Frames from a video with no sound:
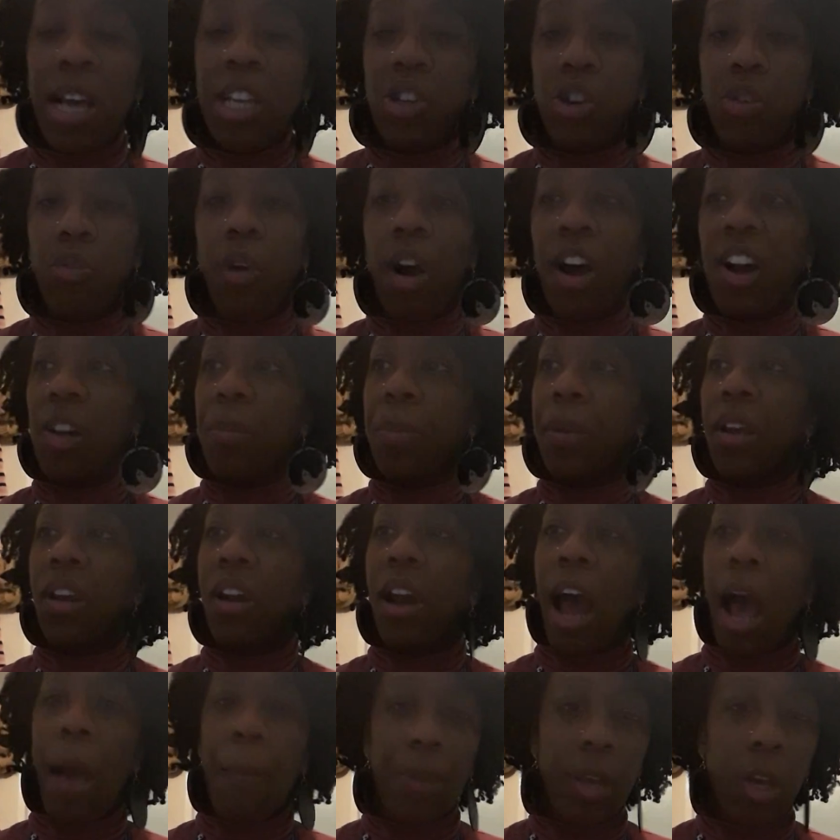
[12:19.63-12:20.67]
She'd rather be
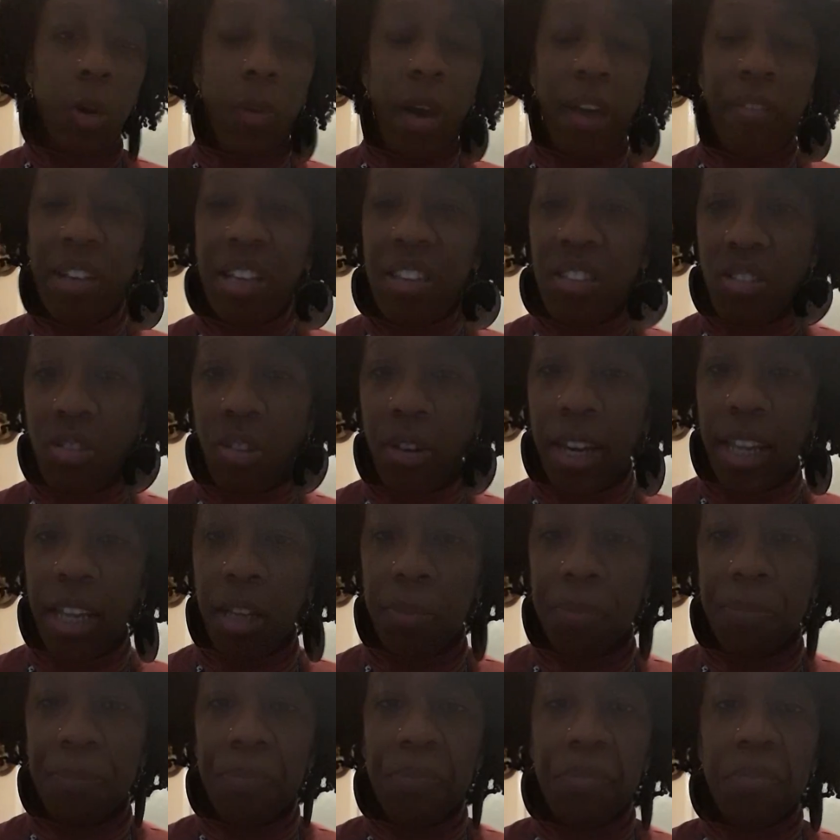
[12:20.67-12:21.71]
unhappy where it's sunny.
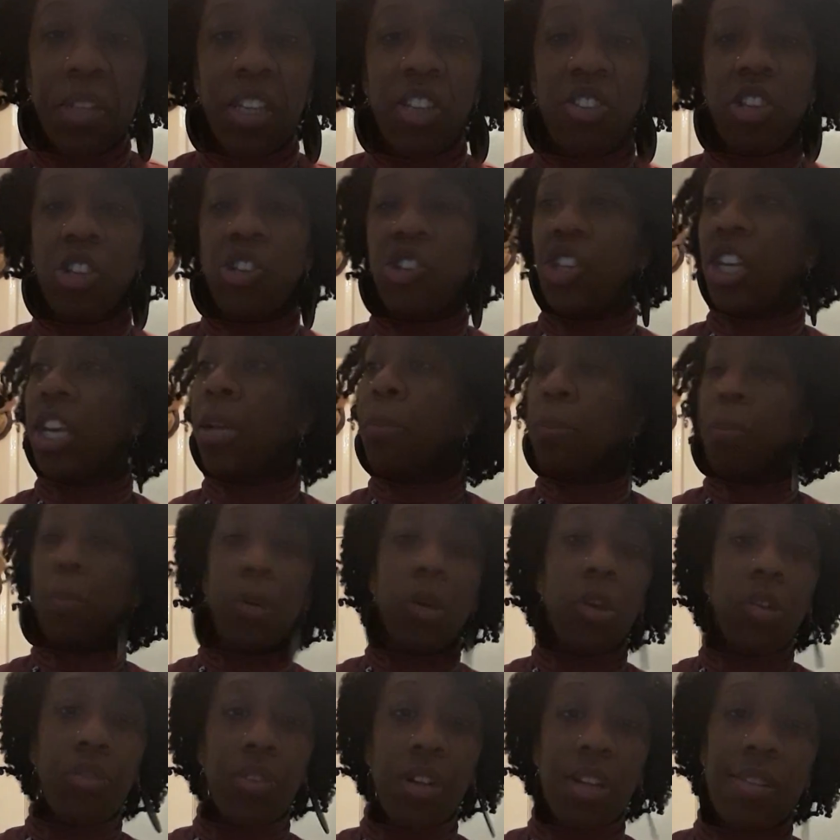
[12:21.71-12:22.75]
So she
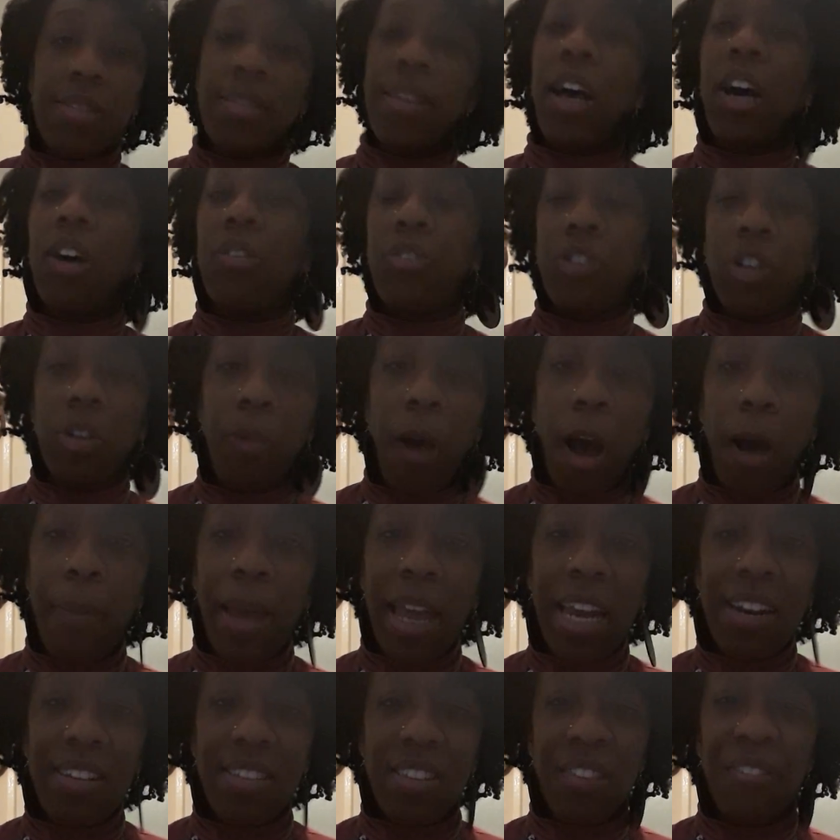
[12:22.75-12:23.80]
moved herself to
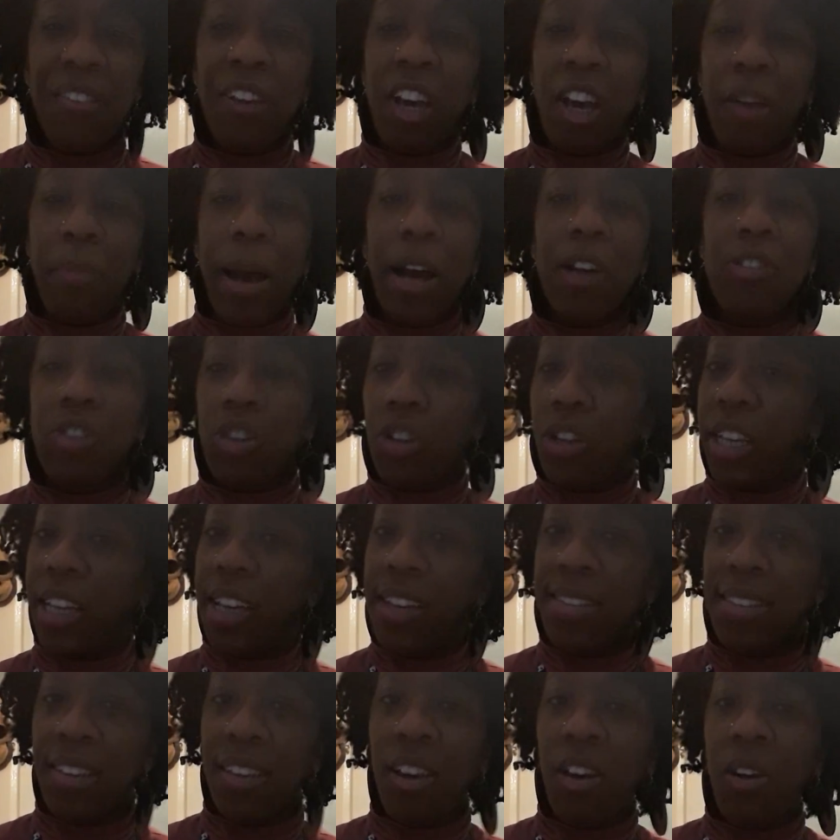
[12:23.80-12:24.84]
Barbados, I think about 2
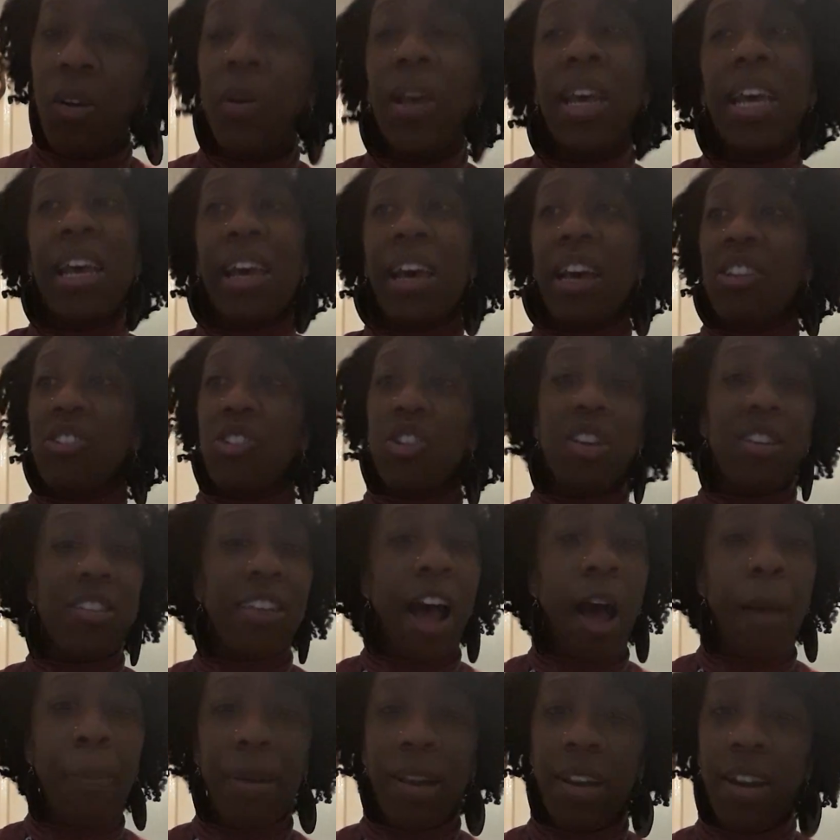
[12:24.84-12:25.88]
years ago, and she's
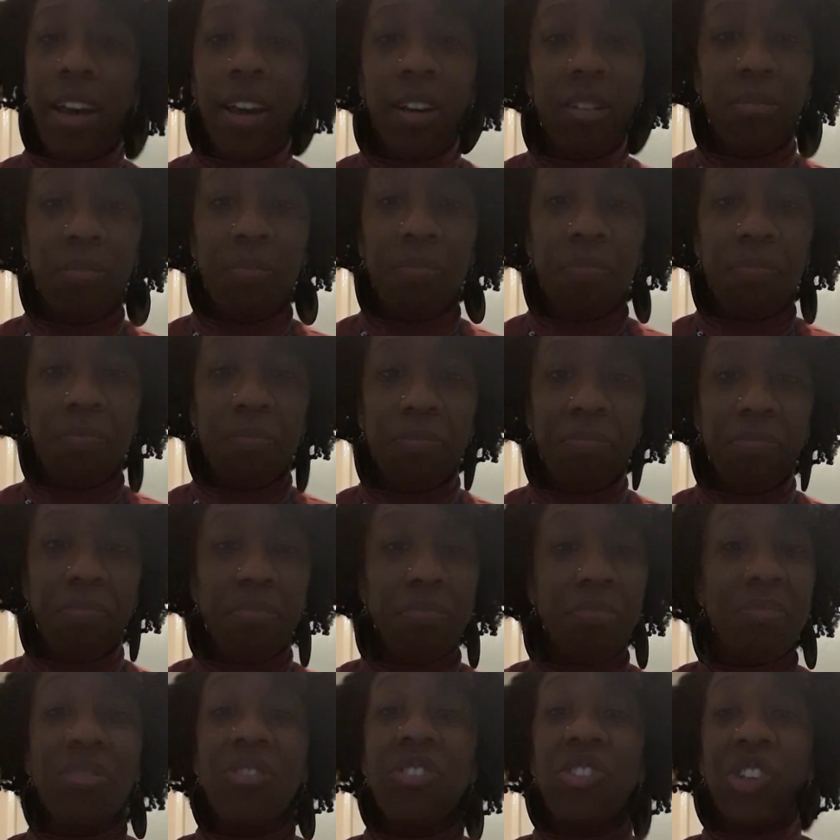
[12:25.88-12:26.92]
happy now.
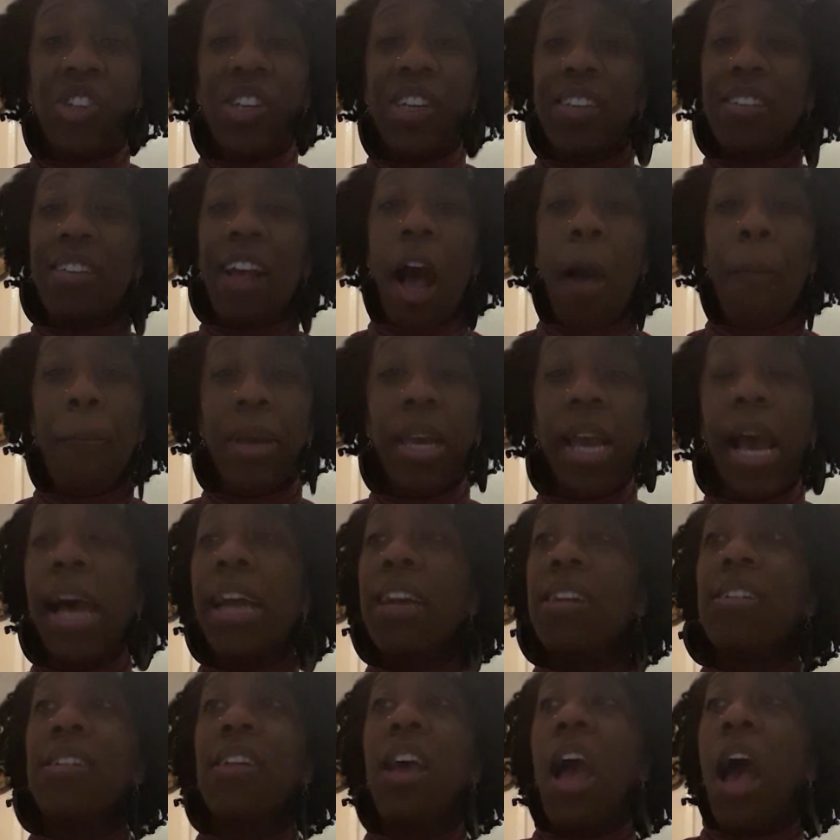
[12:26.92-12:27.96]
And she is happy,
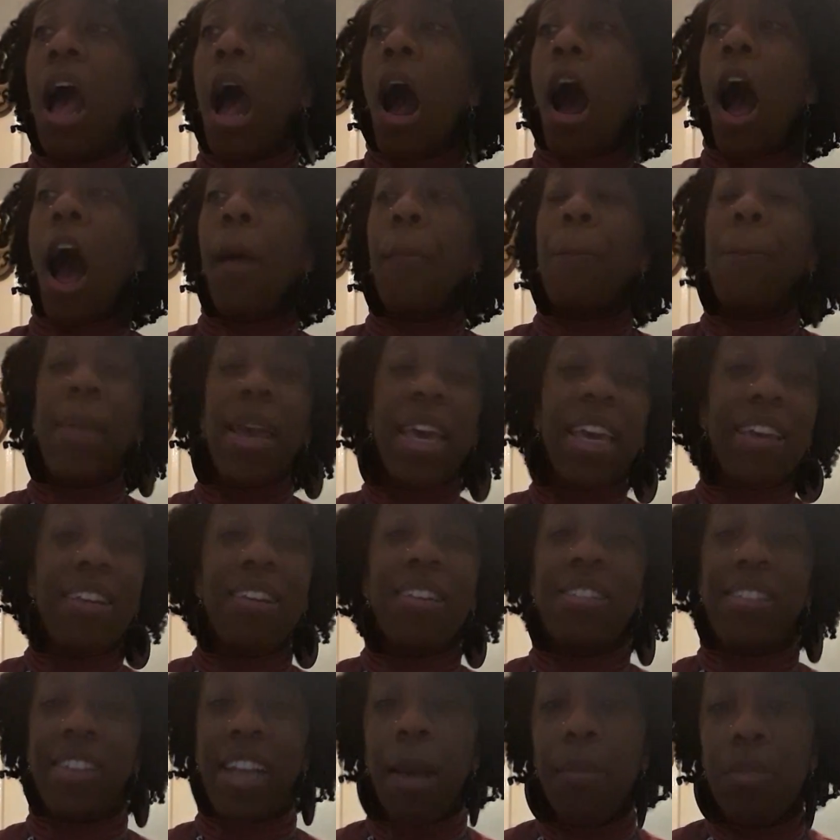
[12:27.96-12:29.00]
and I'm making
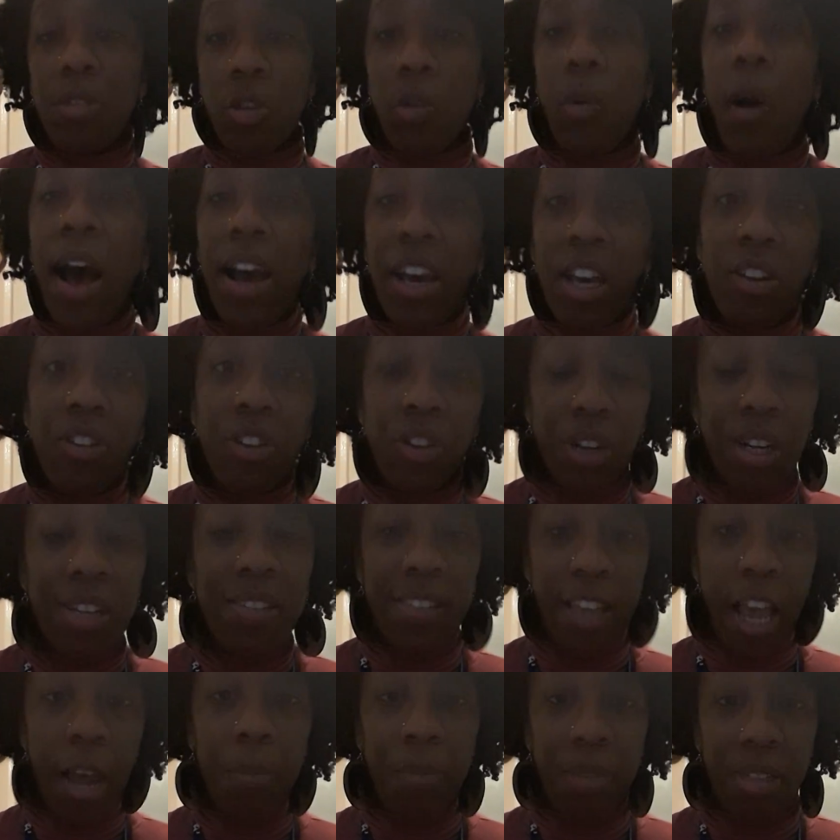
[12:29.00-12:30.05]
steps so I can do the
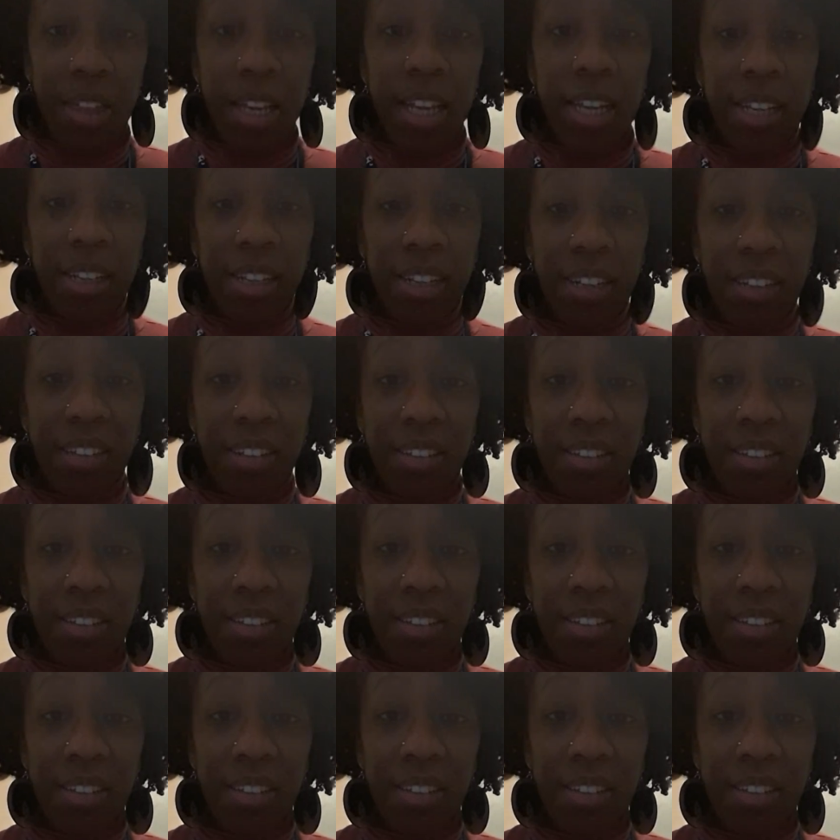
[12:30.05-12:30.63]
same thing.